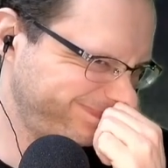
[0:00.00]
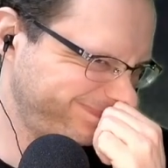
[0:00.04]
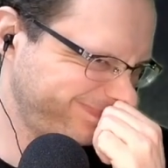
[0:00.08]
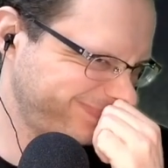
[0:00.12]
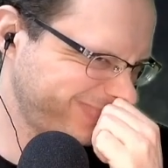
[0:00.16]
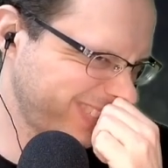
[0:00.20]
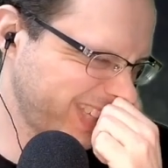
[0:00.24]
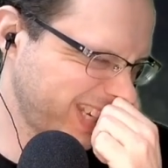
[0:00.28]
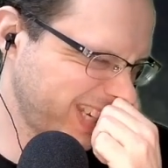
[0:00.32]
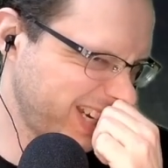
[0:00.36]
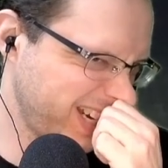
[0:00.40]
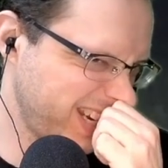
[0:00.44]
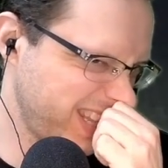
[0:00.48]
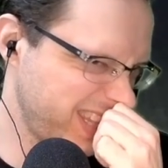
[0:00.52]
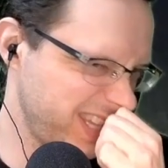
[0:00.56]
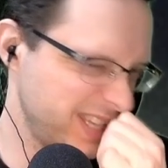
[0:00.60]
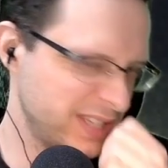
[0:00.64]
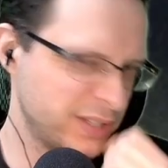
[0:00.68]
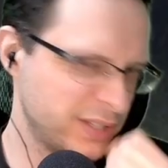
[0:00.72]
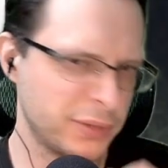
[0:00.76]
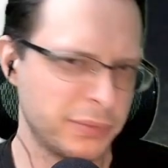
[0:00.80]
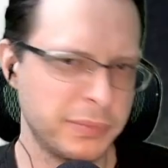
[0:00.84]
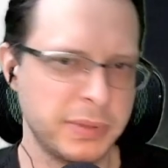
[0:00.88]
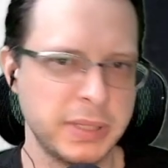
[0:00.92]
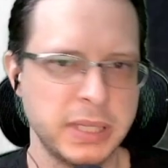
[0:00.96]
None of
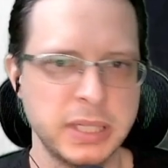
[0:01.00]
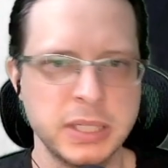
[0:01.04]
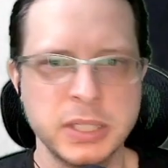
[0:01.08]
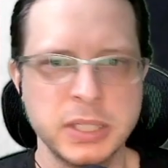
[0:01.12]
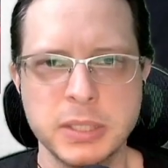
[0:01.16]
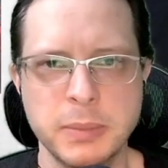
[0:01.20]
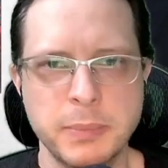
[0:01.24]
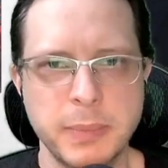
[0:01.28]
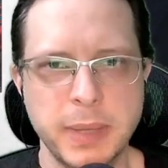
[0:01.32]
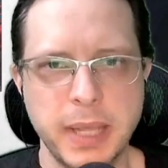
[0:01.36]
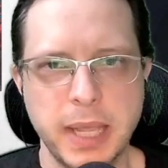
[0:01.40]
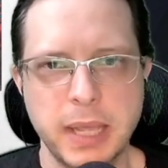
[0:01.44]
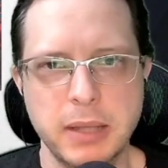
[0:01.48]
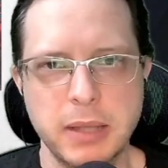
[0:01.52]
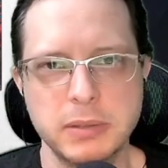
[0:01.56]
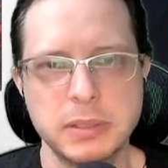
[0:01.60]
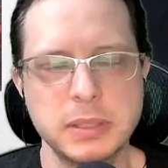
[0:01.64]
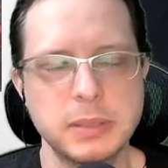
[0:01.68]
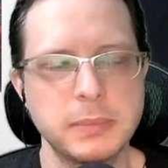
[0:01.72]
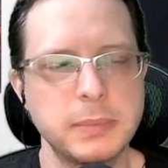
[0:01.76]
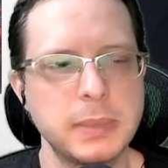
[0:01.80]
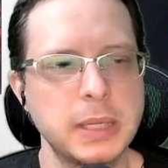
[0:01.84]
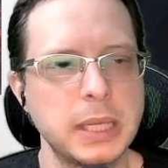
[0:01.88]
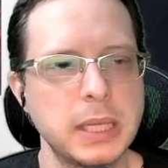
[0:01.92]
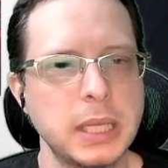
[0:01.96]
these are really jumping out to
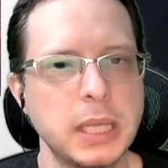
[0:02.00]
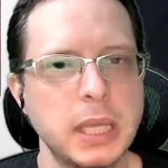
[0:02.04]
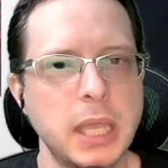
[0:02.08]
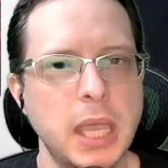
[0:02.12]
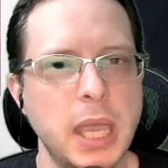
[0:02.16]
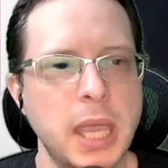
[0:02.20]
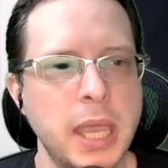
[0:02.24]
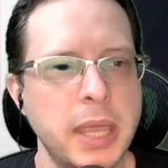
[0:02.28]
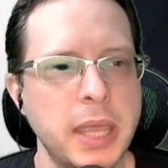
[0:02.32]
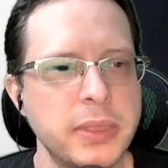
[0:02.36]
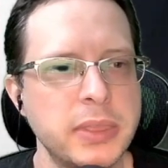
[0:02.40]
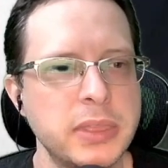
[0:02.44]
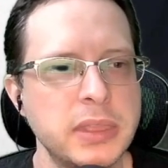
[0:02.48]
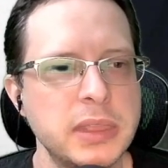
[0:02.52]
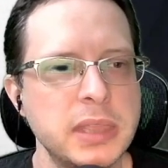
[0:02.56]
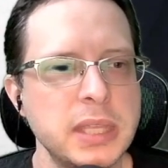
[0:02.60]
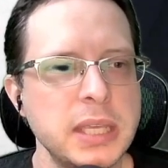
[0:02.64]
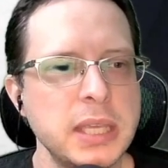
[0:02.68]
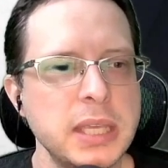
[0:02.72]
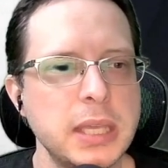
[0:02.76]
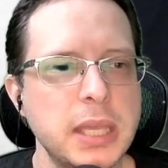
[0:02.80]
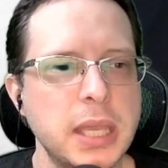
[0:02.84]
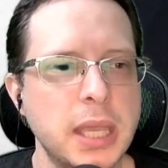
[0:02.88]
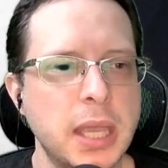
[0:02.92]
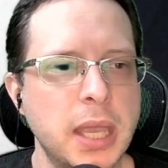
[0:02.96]
me. I
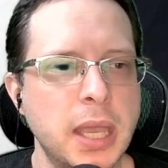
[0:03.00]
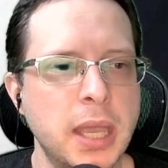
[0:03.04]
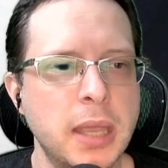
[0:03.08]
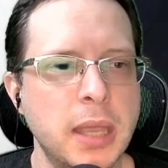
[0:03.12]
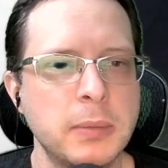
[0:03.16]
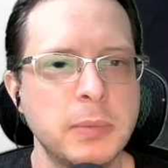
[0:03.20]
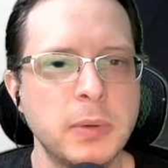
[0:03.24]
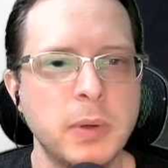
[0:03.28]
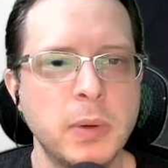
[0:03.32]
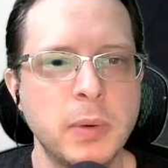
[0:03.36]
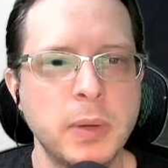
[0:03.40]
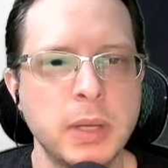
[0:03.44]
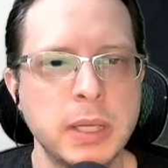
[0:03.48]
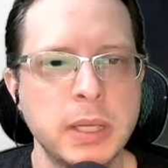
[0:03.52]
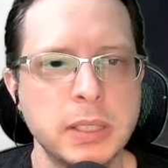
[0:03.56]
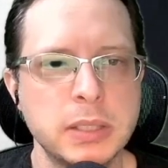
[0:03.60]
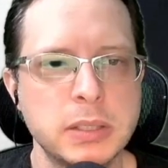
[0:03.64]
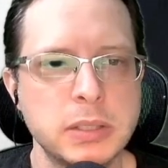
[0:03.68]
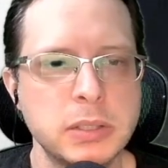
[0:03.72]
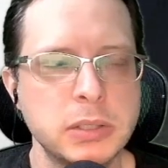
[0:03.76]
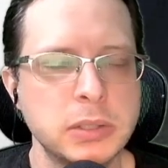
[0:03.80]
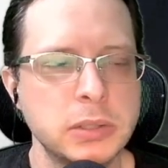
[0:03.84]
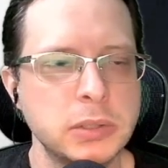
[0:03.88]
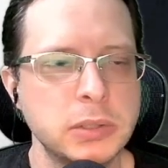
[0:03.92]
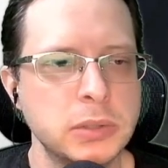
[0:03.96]
think I'm going
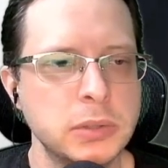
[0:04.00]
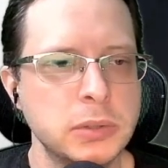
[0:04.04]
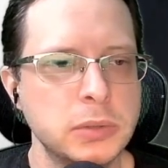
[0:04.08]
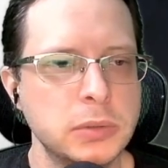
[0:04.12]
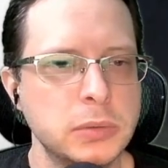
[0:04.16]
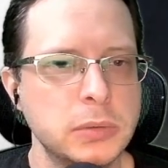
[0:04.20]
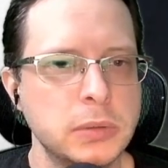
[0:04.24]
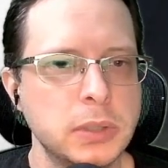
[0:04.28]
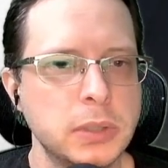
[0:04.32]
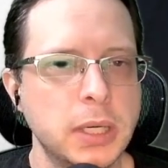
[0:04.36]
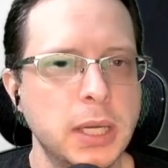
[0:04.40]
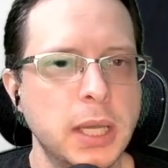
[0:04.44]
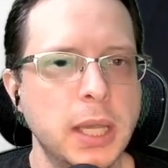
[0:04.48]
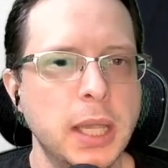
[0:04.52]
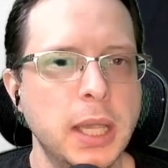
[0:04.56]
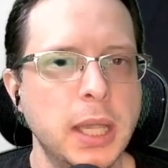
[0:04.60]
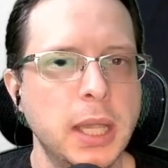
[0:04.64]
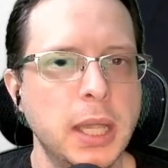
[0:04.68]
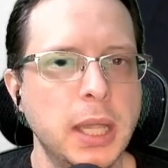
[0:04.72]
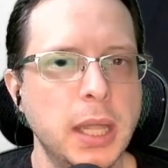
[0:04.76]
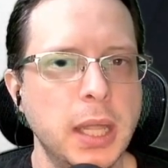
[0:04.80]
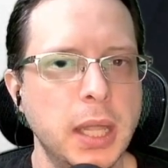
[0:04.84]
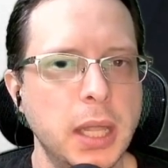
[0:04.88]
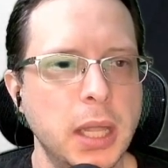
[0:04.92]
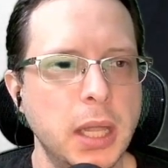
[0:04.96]
to,
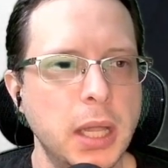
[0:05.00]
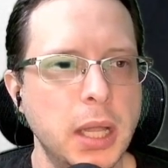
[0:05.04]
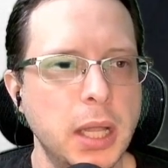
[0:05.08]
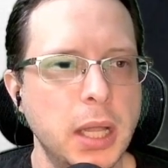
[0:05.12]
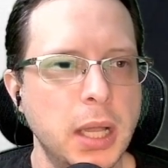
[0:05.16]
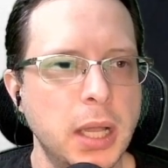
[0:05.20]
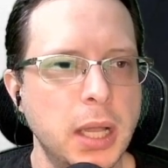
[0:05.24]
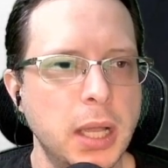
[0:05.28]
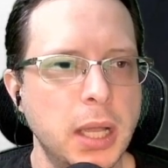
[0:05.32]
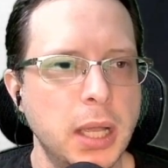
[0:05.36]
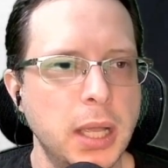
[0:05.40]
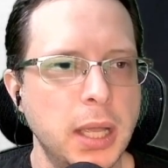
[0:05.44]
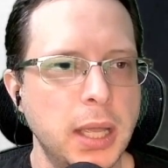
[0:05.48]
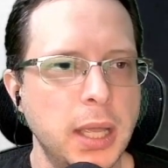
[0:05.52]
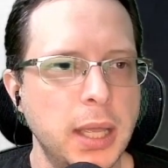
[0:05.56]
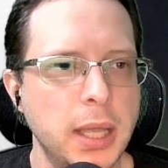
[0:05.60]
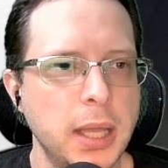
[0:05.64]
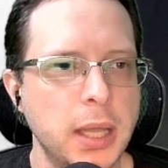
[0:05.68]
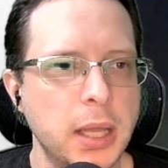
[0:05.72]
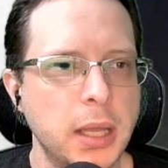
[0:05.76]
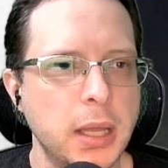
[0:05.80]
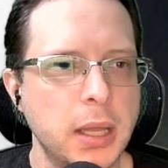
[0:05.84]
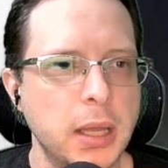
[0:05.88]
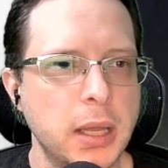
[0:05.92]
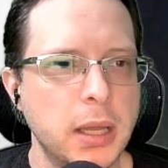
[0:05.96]

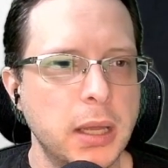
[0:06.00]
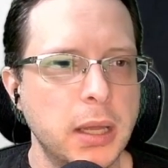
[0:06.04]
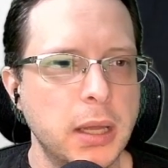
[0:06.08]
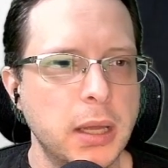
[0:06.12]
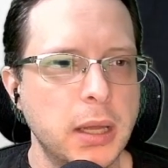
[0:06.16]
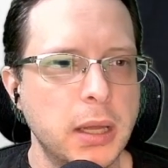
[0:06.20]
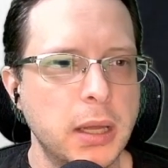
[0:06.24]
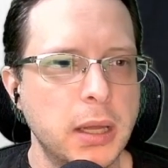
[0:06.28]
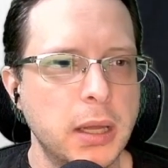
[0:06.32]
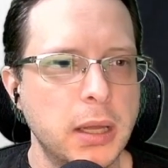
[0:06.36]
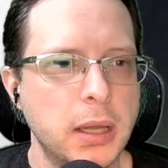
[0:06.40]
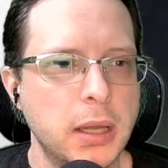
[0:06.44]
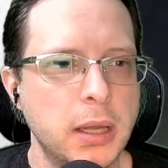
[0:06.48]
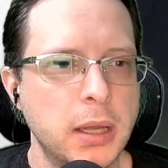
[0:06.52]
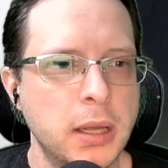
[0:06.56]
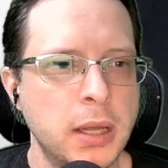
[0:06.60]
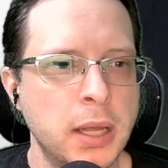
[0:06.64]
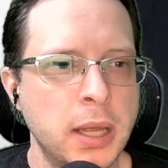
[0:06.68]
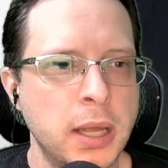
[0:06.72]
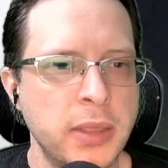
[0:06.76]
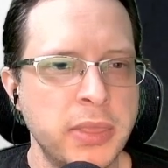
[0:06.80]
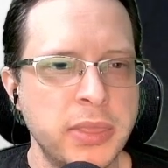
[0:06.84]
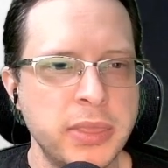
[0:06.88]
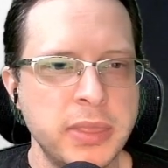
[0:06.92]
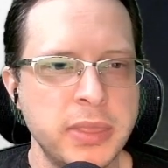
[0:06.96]

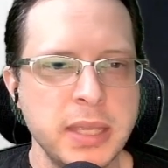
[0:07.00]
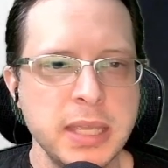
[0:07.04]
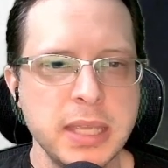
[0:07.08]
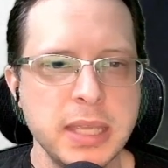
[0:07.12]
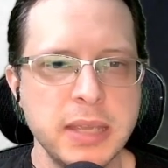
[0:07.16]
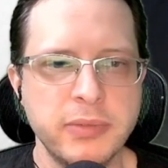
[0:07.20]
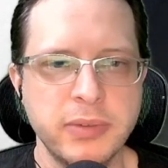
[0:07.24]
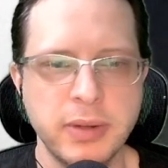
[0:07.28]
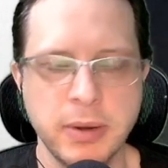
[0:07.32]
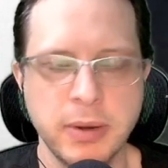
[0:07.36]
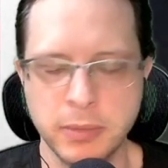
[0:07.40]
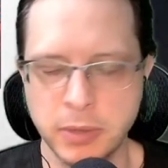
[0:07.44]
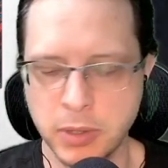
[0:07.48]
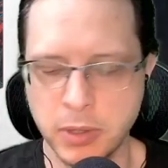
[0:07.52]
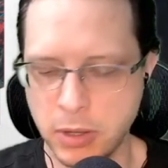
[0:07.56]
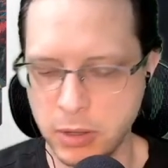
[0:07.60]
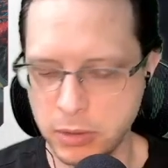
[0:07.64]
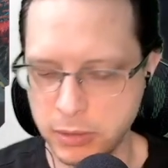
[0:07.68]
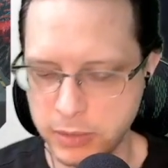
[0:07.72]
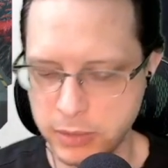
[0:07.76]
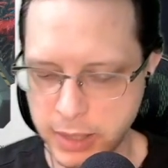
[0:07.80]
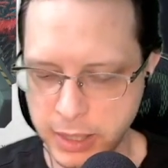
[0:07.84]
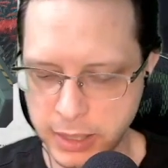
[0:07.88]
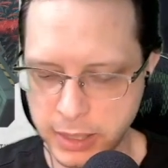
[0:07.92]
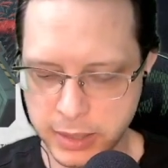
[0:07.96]
I think if I recall
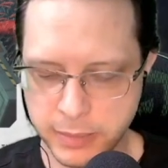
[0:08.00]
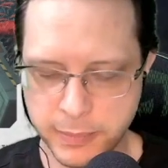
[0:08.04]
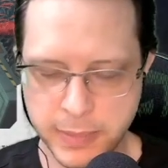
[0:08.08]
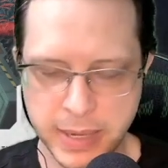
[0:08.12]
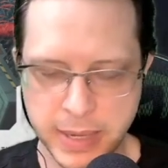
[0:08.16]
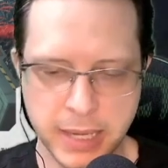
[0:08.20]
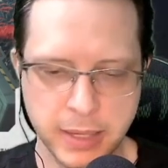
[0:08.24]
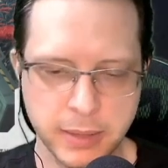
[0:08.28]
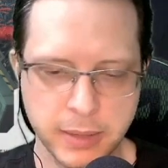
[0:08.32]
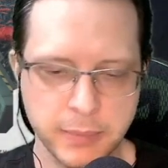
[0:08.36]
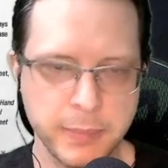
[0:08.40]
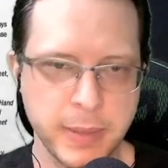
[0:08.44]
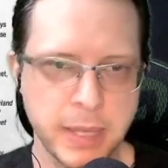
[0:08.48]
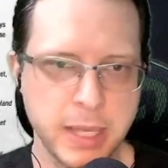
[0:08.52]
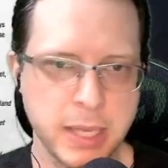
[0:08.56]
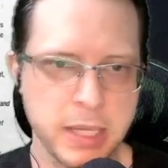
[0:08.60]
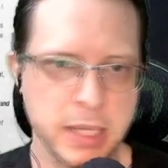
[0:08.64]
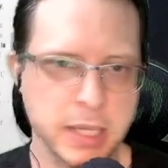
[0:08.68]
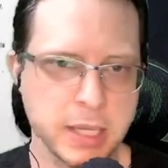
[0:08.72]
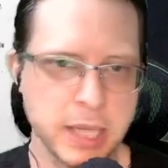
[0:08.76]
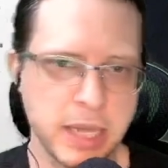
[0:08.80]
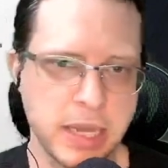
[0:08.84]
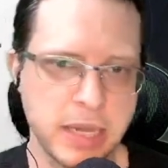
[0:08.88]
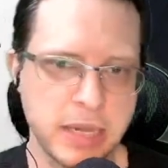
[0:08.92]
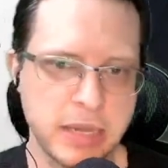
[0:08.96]
correctly, back on page
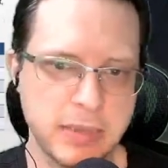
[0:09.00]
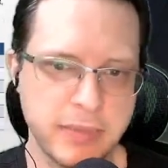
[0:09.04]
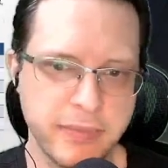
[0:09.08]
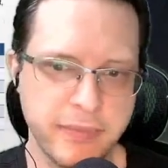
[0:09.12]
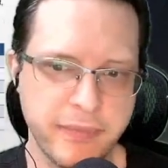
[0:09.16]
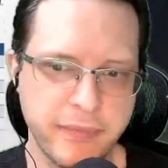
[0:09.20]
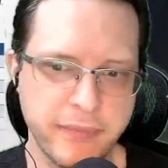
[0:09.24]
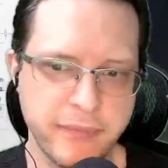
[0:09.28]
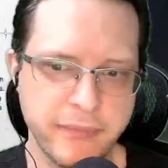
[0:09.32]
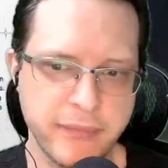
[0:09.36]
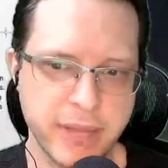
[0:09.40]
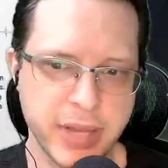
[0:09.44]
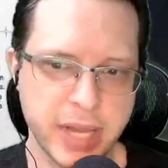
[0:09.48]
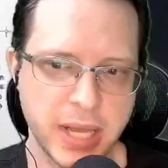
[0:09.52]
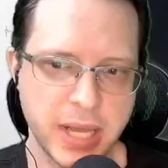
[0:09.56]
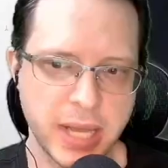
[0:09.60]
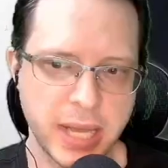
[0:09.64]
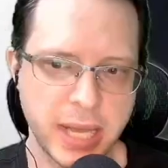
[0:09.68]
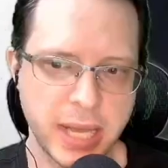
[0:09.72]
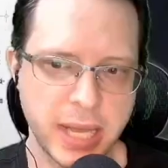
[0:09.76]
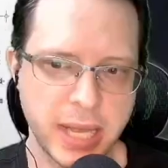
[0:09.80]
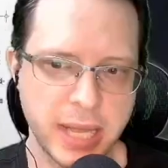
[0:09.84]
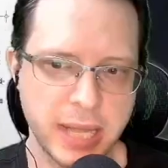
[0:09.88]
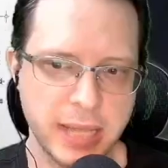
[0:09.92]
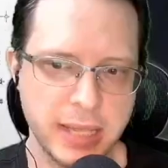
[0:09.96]

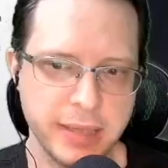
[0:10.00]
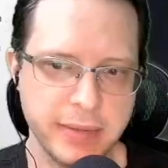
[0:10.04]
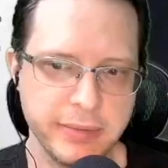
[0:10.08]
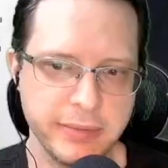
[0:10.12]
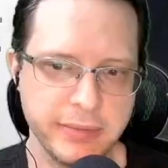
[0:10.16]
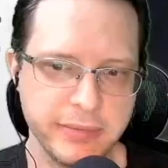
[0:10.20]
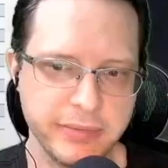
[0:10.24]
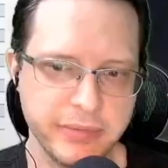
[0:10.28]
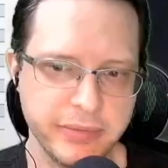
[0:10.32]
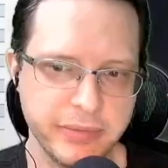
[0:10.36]
85,